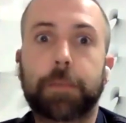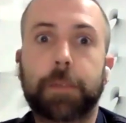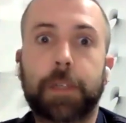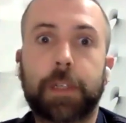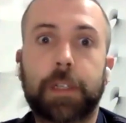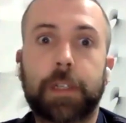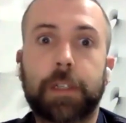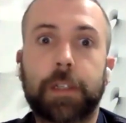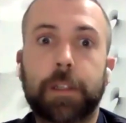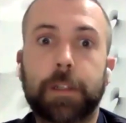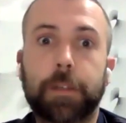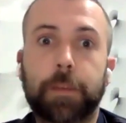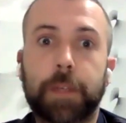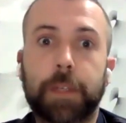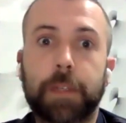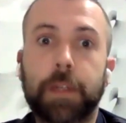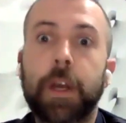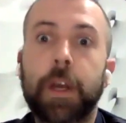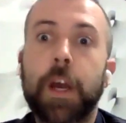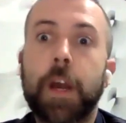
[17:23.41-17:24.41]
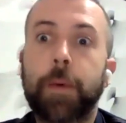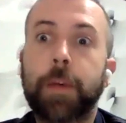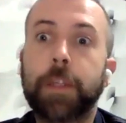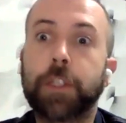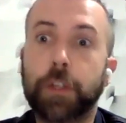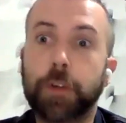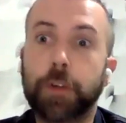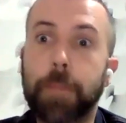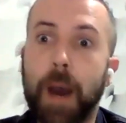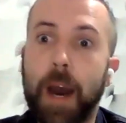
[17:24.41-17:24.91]
We
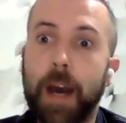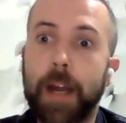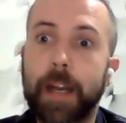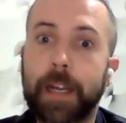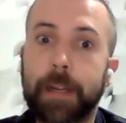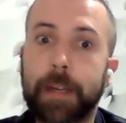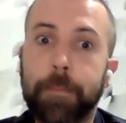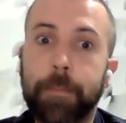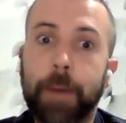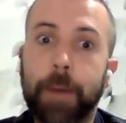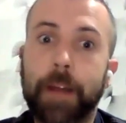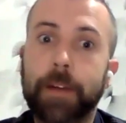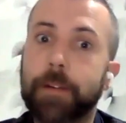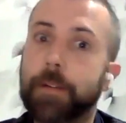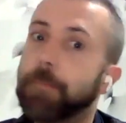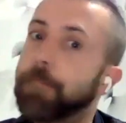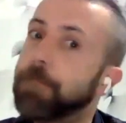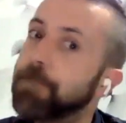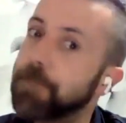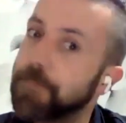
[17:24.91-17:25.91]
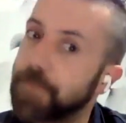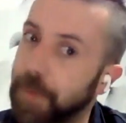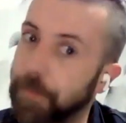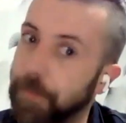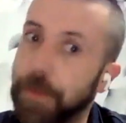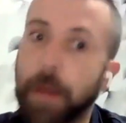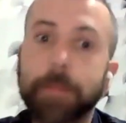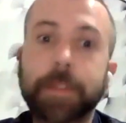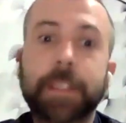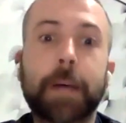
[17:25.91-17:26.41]
do party, but
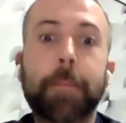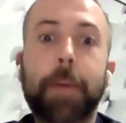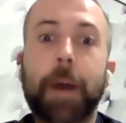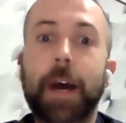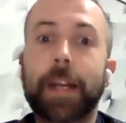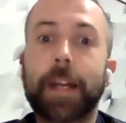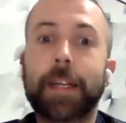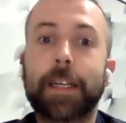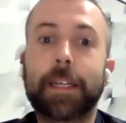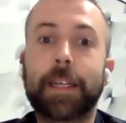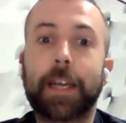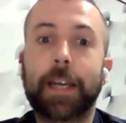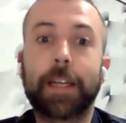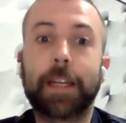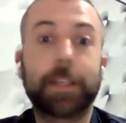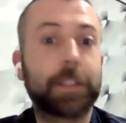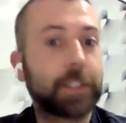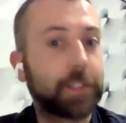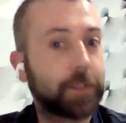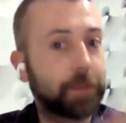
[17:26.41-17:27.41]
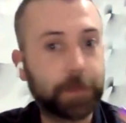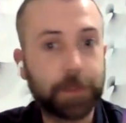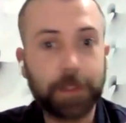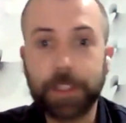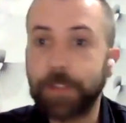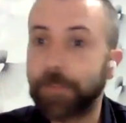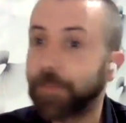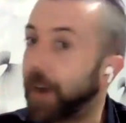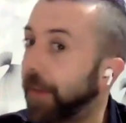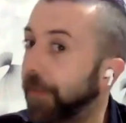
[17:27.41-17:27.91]
sometimes that party and all
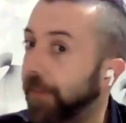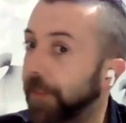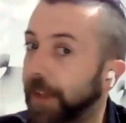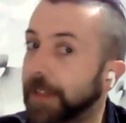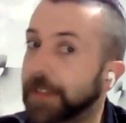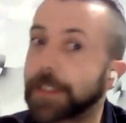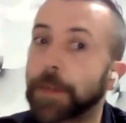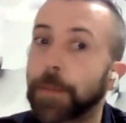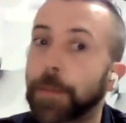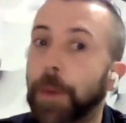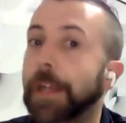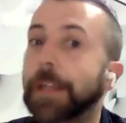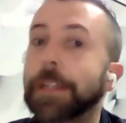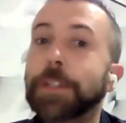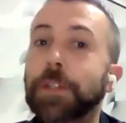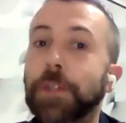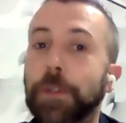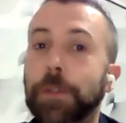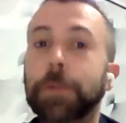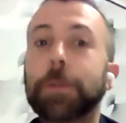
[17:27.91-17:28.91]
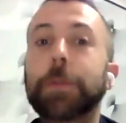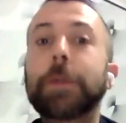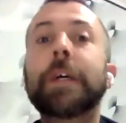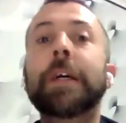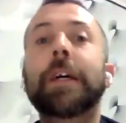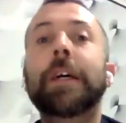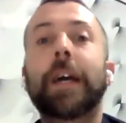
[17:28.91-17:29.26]
the fun things that we can do